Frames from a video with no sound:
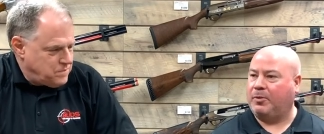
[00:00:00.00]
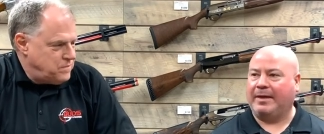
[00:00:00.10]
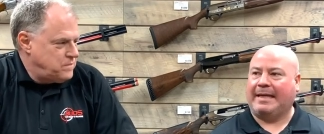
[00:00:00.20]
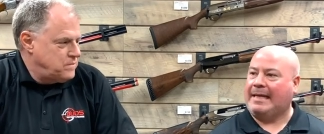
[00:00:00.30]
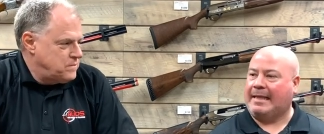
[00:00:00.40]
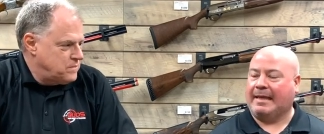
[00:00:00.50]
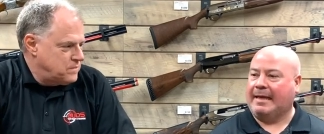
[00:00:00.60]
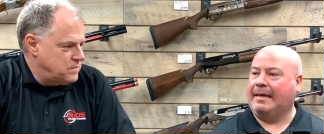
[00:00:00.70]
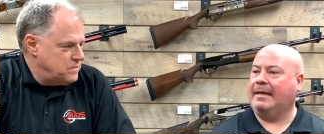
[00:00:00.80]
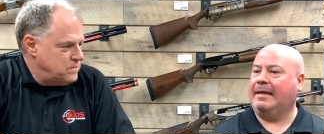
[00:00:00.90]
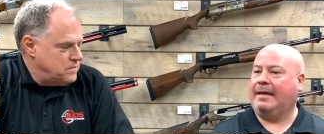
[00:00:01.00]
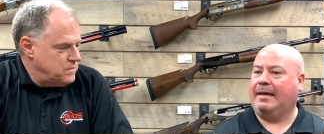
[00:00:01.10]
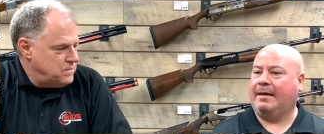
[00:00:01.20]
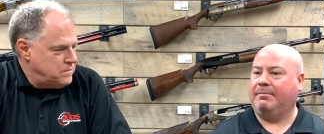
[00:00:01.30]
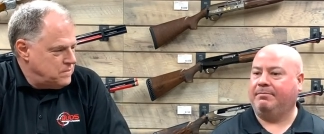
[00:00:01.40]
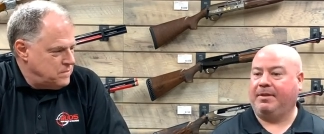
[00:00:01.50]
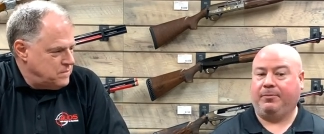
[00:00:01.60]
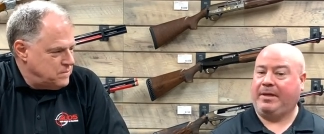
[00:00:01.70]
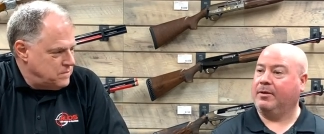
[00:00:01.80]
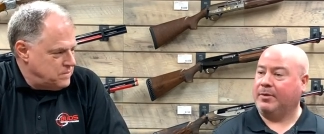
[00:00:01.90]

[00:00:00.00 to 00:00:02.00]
Speaker 1: want anything uh, that we can